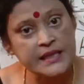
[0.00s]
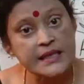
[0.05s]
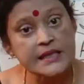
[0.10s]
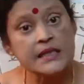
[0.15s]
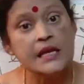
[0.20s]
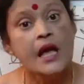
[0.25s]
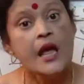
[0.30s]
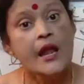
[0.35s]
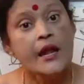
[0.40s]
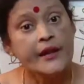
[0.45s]

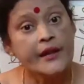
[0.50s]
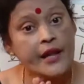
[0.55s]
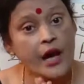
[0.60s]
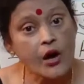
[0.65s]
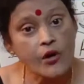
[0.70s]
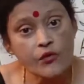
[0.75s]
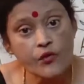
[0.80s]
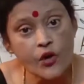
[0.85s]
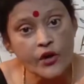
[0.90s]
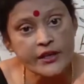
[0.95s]
Now what
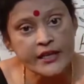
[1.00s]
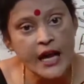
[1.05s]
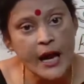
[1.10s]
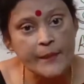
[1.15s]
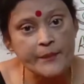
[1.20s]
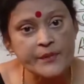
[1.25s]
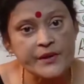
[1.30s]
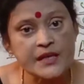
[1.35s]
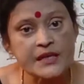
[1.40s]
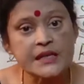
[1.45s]
happens
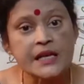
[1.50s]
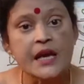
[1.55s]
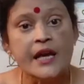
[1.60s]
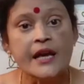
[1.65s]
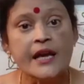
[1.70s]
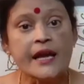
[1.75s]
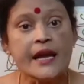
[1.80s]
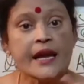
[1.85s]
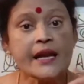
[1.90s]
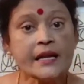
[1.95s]
in
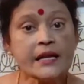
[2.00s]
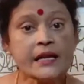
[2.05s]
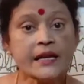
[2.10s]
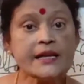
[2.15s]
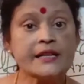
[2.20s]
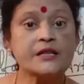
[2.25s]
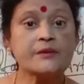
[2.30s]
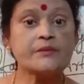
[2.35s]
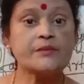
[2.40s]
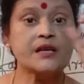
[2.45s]
litmus?